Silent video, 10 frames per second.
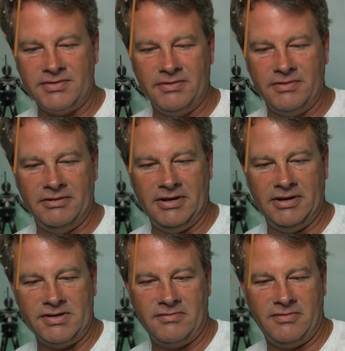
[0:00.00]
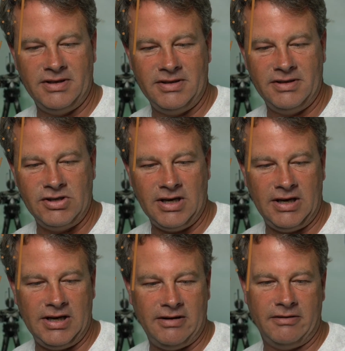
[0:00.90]
with you, I just wanted to check
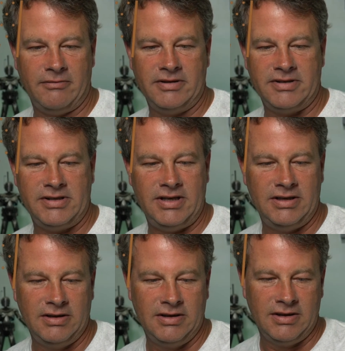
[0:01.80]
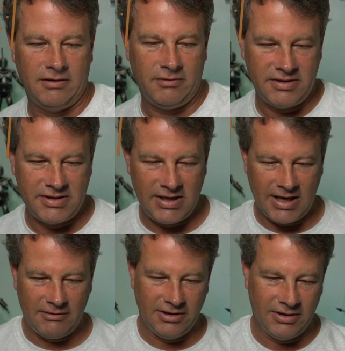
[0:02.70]
it out. I want to see
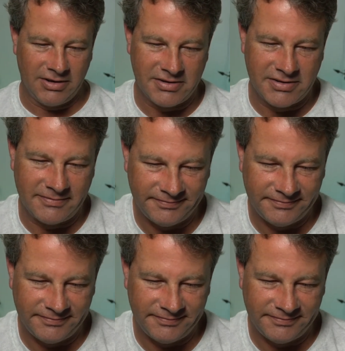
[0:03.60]
how it looks.